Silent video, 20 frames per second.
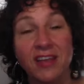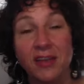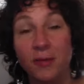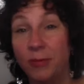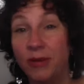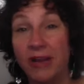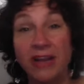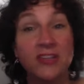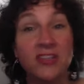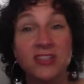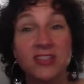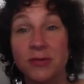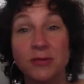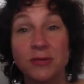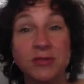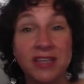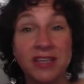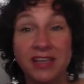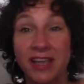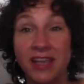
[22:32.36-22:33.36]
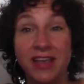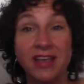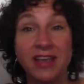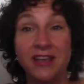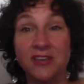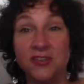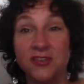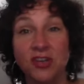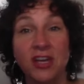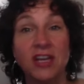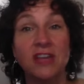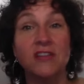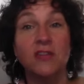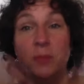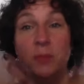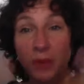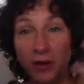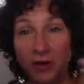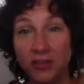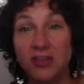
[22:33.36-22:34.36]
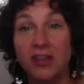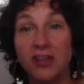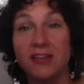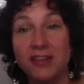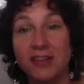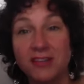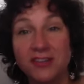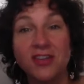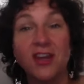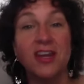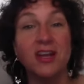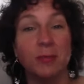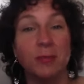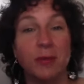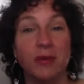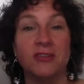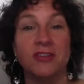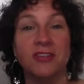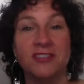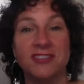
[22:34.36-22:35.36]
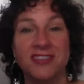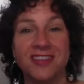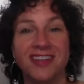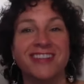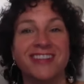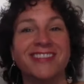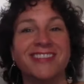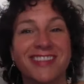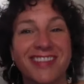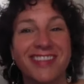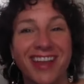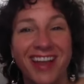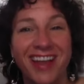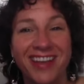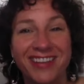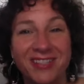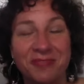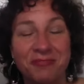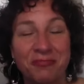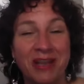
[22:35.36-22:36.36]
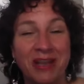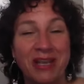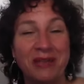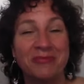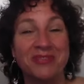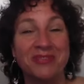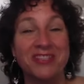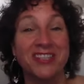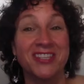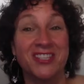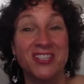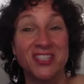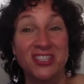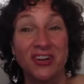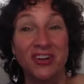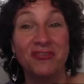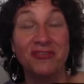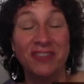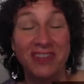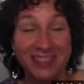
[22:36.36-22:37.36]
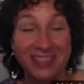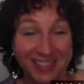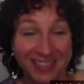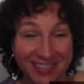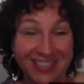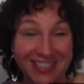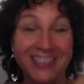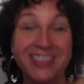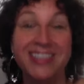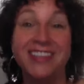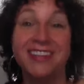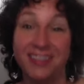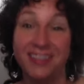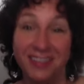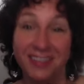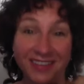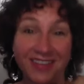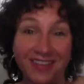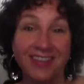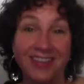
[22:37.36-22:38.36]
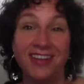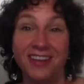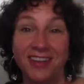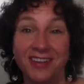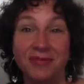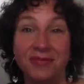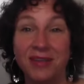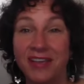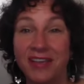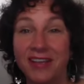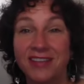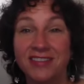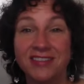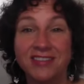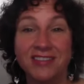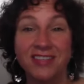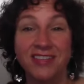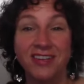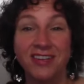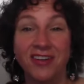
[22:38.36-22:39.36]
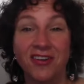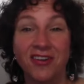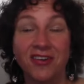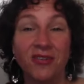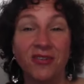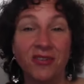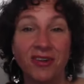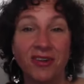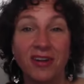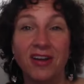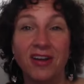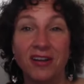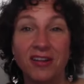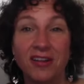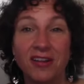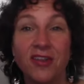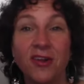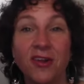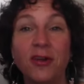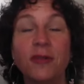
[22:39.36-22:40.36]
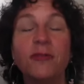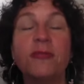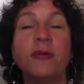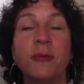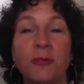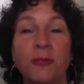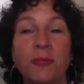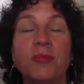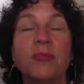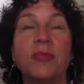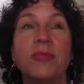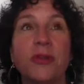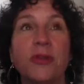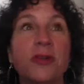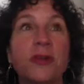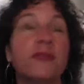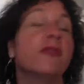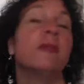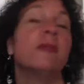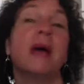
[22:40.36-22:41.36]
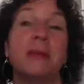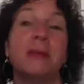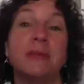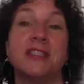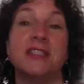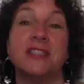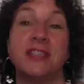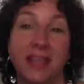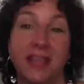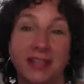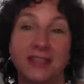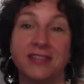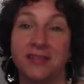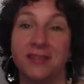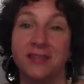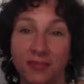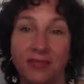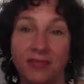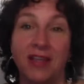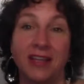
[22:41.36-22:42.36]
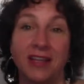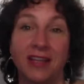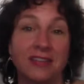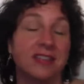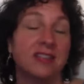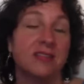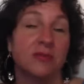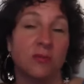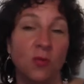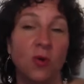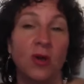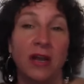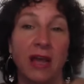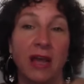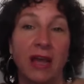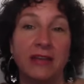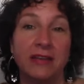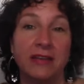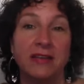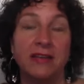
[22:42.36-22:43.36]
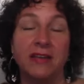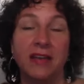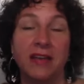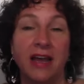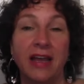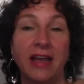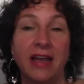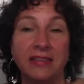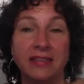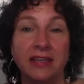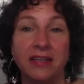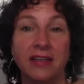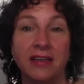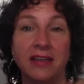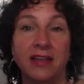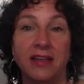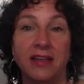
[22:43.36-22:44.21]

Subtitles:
but I was like, hey guys, you're not even married yet. Let's talk about these things. Let's bring them to the surface. Because, learn from my mistakes. That's what I did.